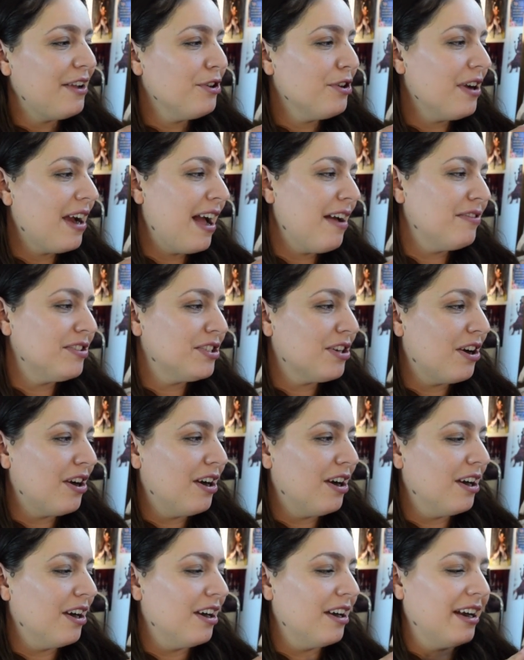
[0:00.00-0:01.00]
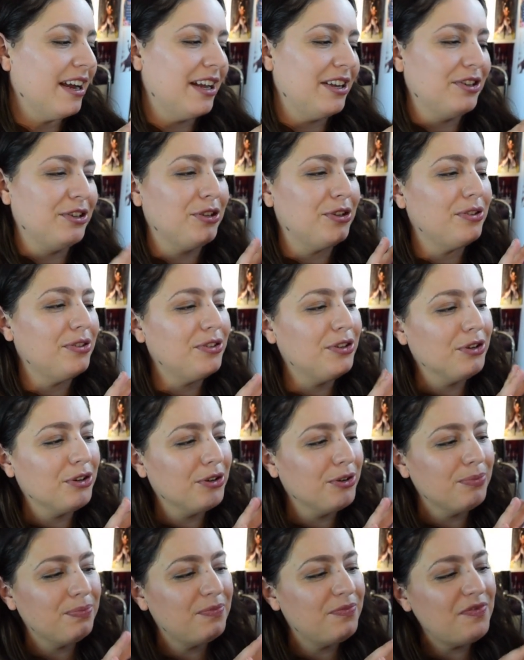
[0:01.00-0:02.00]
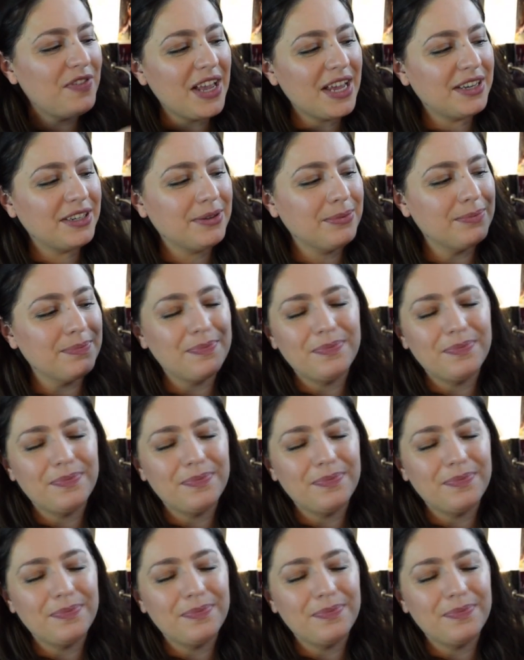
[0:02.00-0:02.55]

your avatar and your fandom